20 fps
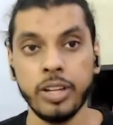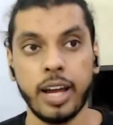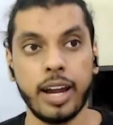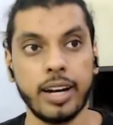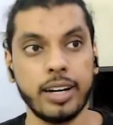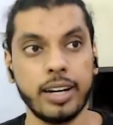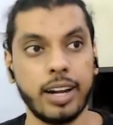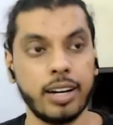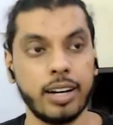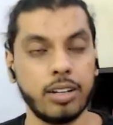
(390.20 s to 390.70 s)

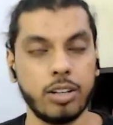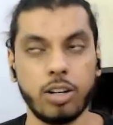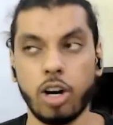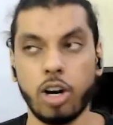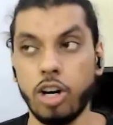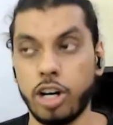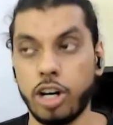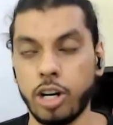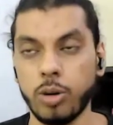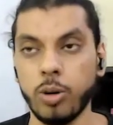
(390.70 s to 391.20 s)
and
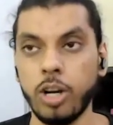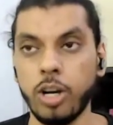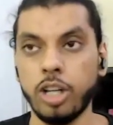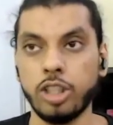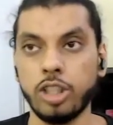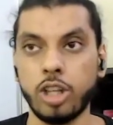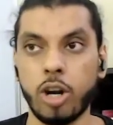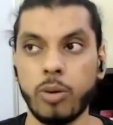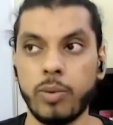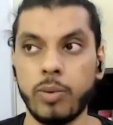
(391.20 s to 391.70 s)
not drew.
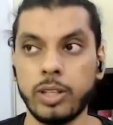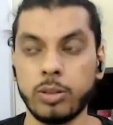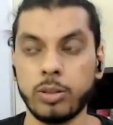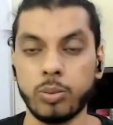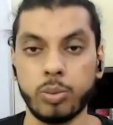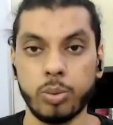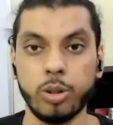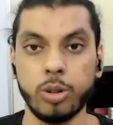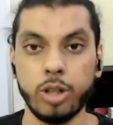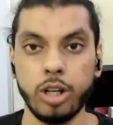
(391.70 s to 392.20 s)
She always
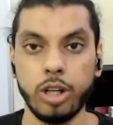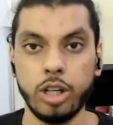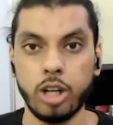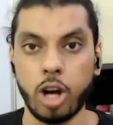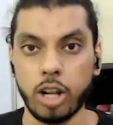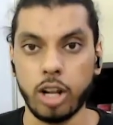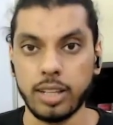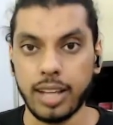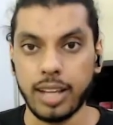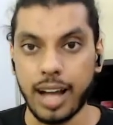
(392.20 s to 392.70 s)
worked
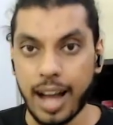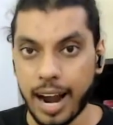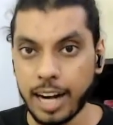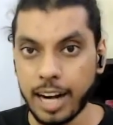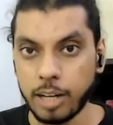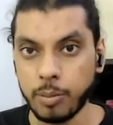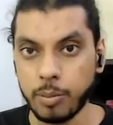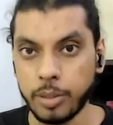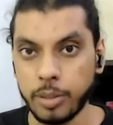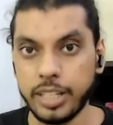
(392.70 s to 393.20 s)
on the
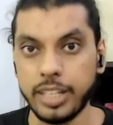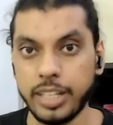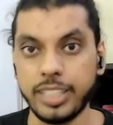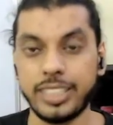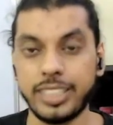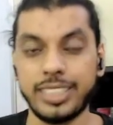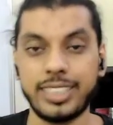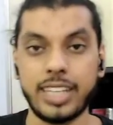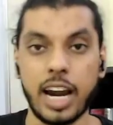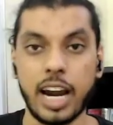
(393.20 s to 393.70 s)
art material
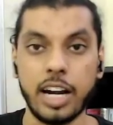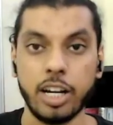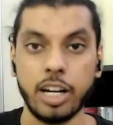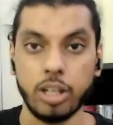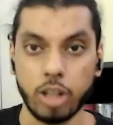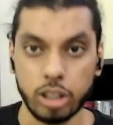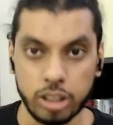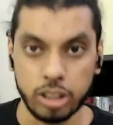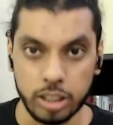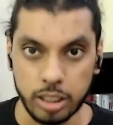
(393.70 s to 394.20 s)
standing,
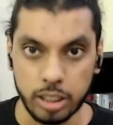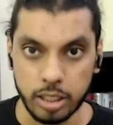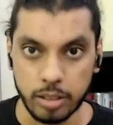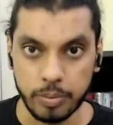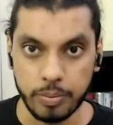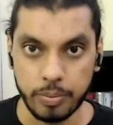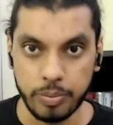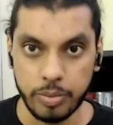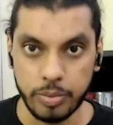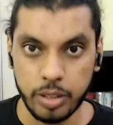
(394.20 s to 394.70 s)
not sitting.
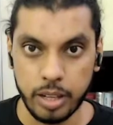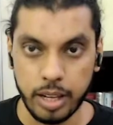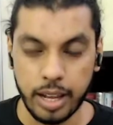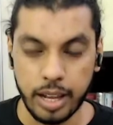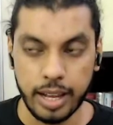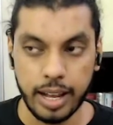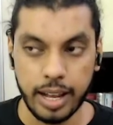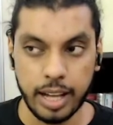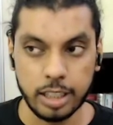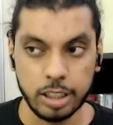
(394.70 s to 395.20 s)

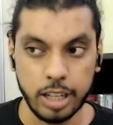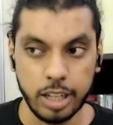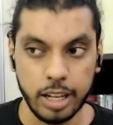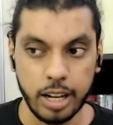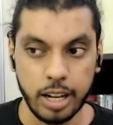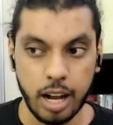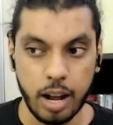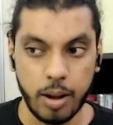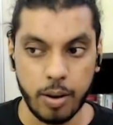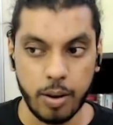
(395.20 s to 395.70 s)
I asked her,
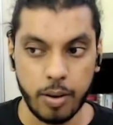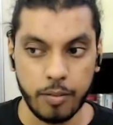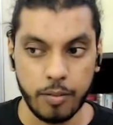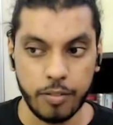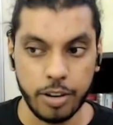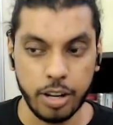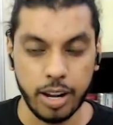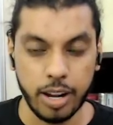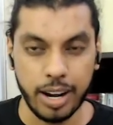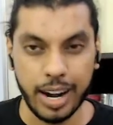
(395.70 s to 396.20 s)
like,
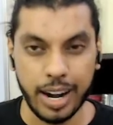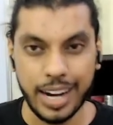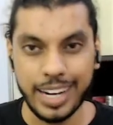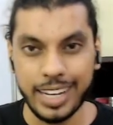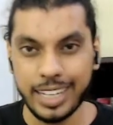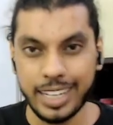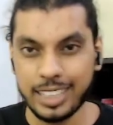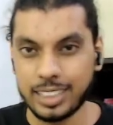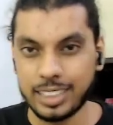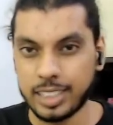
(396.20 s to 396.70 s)
when you're
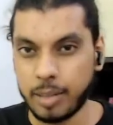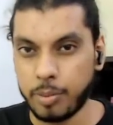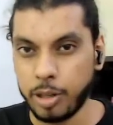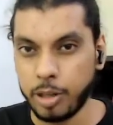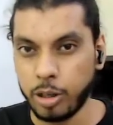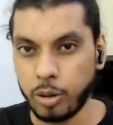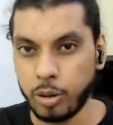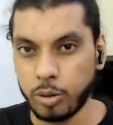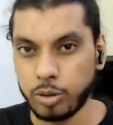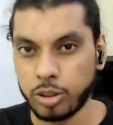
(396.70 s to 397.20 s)
writing and
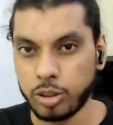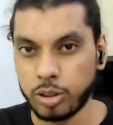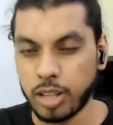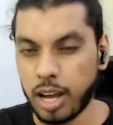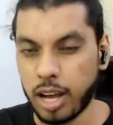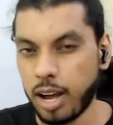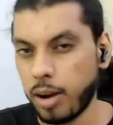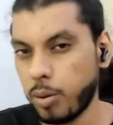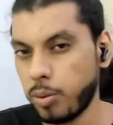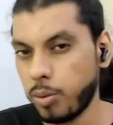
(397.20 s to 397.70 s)
scripting courses,
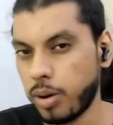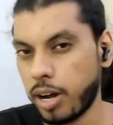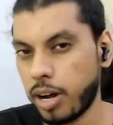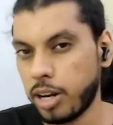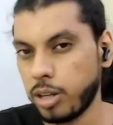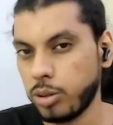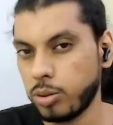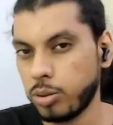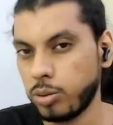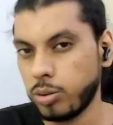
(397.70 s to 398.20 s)
how are
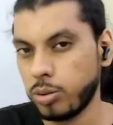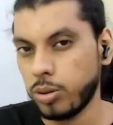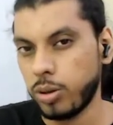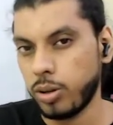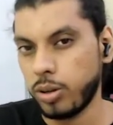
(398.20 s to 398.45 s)
you